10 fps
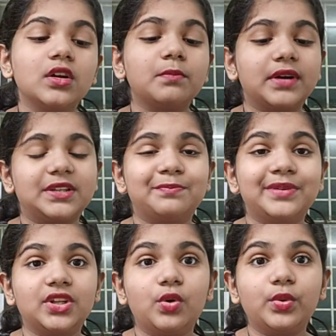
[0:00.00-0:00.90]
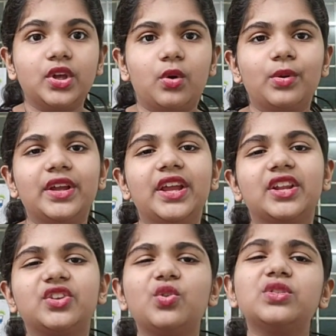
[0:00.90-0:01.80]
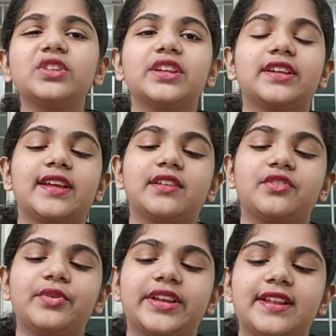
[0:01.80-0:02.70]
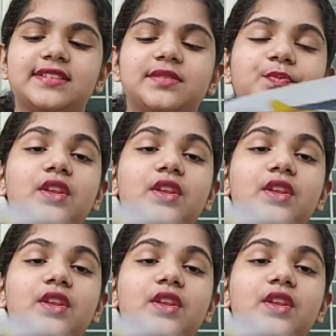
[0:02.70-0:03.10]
But Pinocchio ignored the cricket.